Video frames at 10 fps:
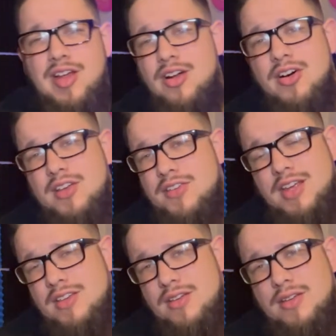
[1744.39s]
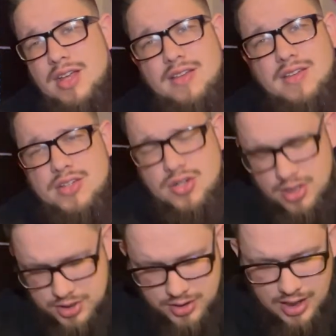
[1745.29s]
And honestly, it's a it's the
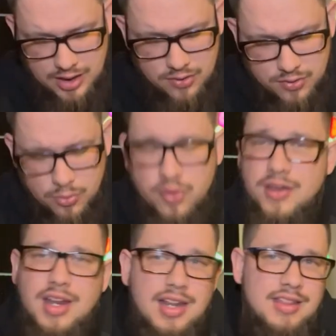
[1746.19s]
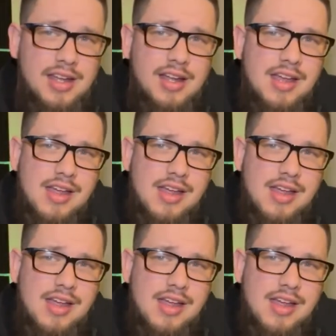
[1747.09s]
charger that I use more than anything.